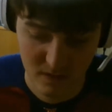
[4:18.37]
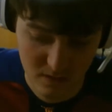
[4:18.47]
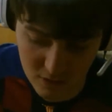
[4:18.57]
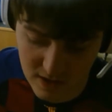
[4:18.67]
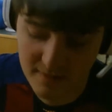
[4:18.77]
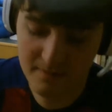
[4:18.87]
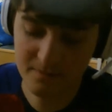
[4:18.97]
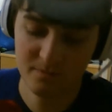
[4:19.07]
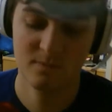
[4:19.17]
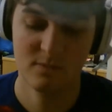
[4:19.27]
Okay,
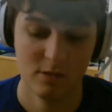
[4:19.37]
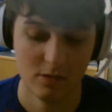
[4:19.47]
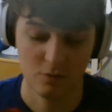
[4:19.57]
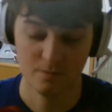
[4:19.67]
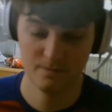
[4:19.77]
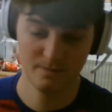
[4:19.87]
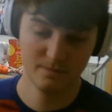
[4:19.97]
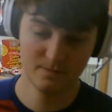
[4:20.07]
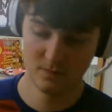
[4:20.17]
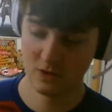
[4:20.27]
so
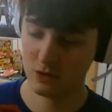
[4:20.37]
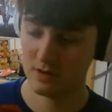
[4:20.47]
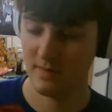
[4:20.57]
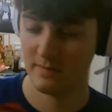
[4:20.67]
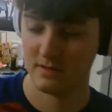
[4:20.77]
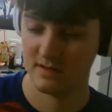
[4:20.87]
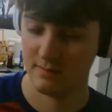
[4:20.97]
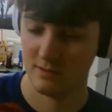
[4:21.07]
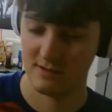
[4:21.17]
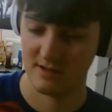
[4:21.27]
just in built-in
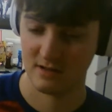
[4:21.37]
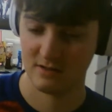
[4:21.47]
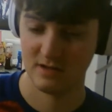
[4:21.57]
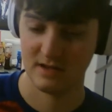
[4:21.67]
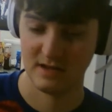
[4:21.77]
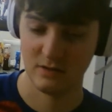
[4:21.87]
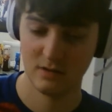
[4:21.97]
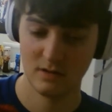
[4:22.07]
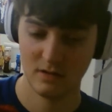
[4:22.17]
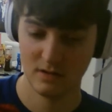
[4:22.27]
music, we'll turn it down
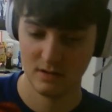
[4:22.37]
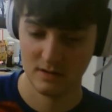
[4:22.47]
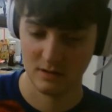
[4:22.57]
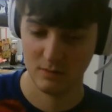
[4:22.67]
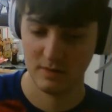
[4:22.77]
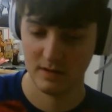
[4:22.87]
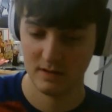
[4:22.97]
a little bit.